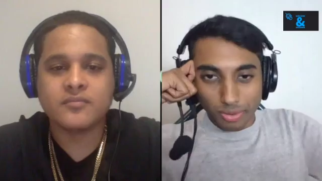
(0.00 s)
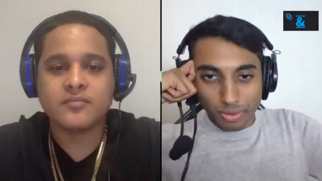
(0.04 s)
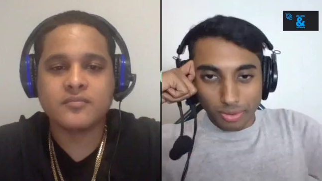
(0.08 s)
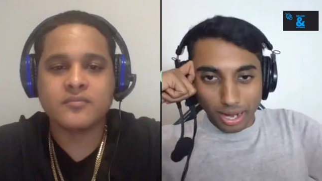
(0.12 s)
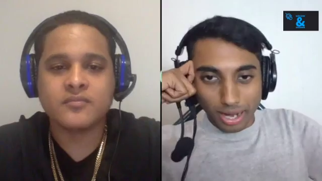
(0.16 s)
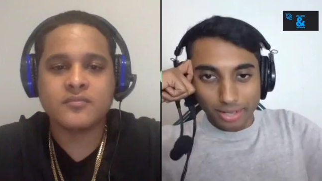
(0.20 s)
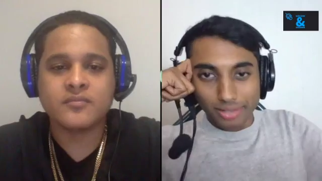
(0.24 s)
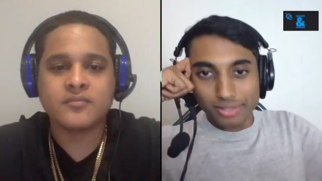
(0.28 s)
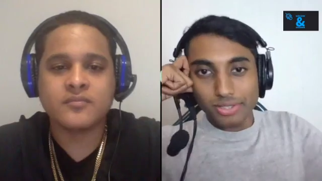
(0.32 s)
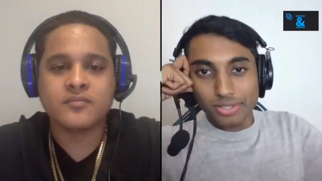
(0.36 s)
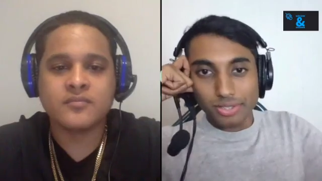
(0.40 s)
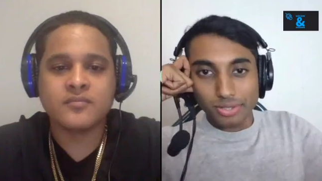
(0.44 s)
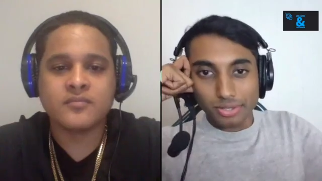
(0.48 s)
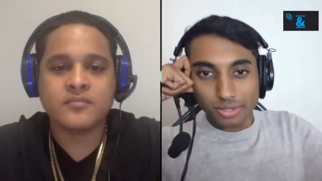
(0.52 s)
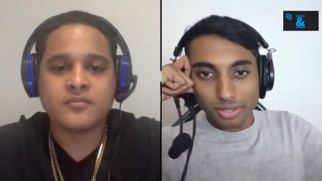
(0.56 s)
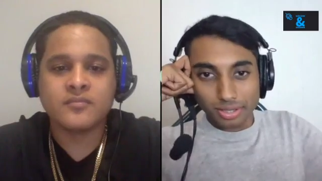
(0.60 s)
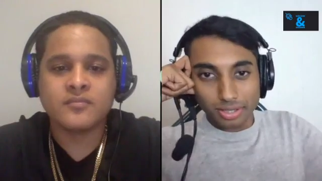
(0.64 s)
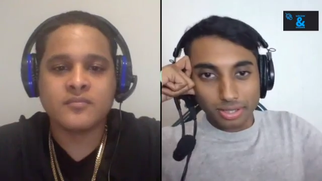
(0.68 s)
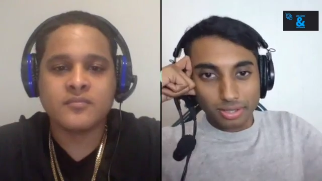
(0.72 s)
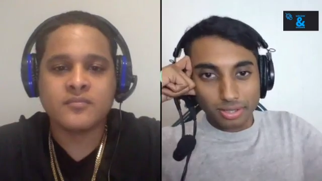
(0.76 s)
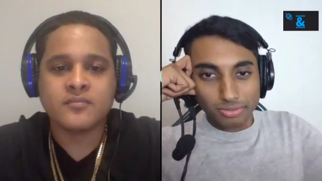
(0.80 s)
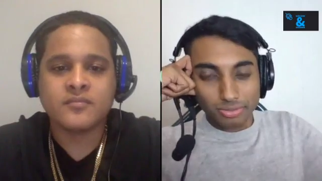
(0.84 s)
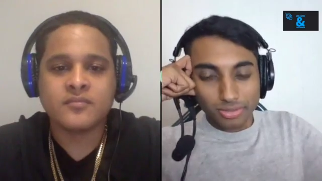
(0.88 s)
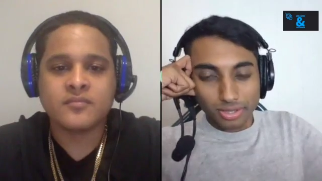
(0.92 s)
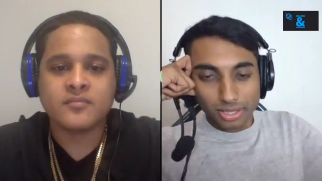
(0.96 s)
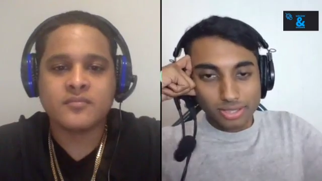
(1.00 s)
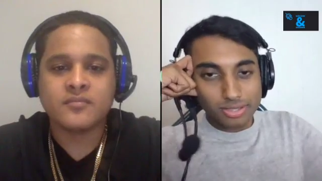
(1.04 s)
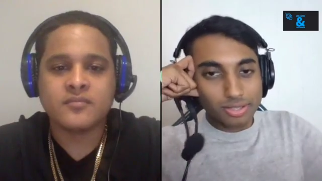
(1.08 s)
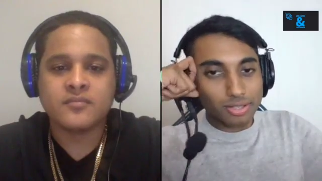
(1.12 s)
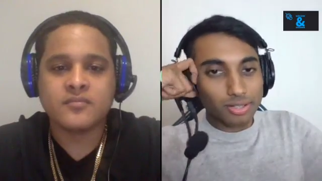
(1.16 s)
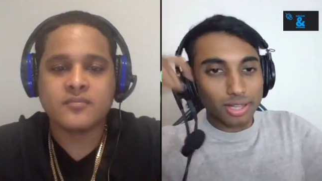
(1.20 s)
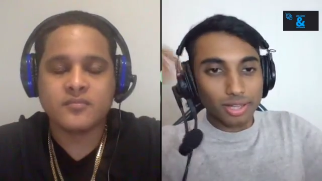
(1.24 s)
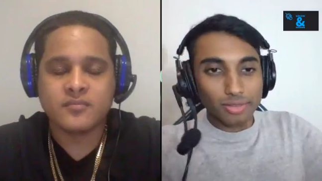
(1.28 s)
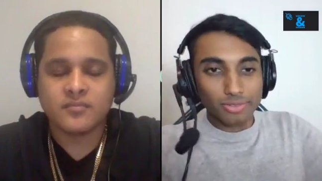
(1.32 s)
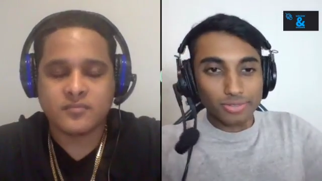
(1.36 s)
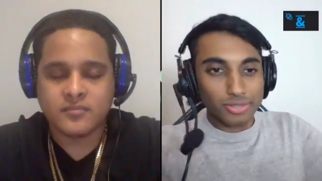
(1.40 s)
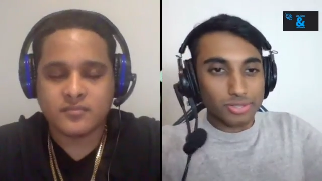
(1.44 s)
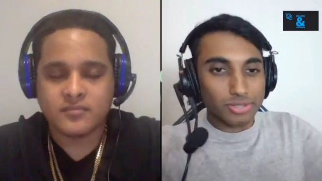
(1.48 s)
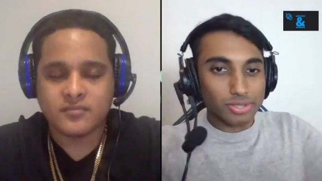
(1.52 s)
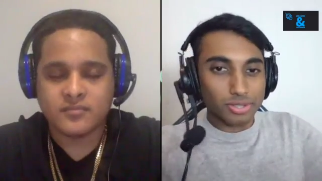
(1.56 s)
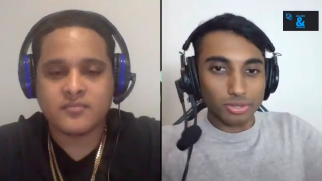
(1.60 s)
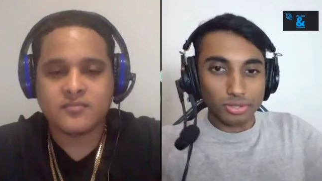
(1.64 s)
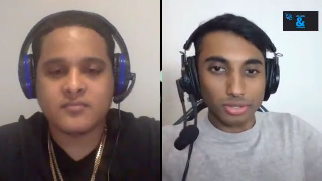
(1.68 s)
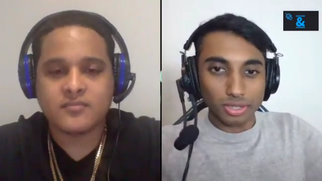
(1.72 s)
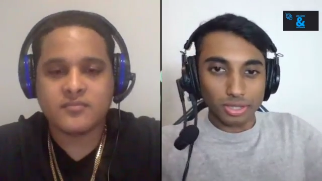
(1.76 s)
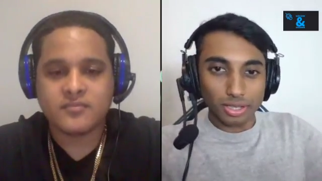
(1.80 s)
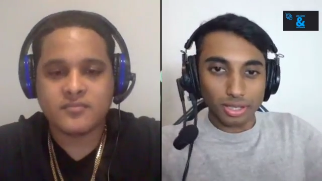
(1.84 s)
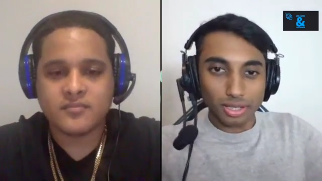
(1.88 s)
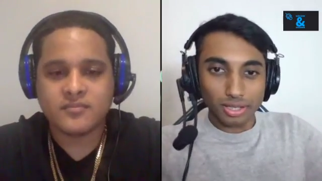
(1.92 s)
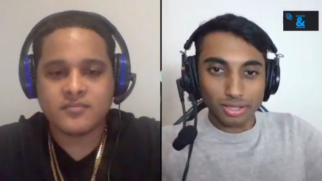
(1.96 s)
Speaker 1: gratitude enough, because our life is so
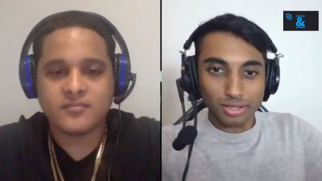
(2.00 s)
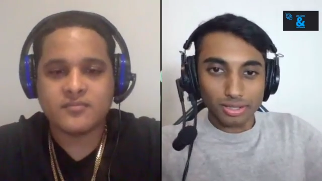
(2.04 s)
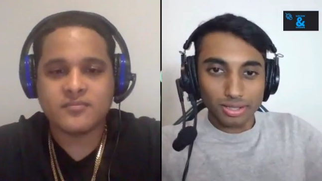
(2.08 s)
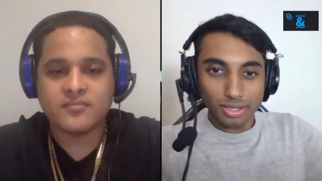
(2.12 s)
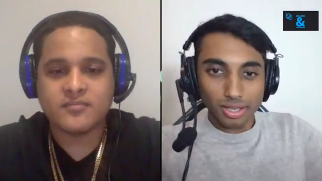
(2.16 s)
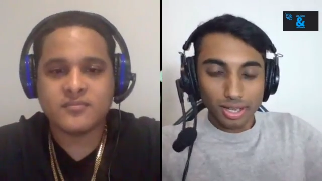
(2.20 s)
good.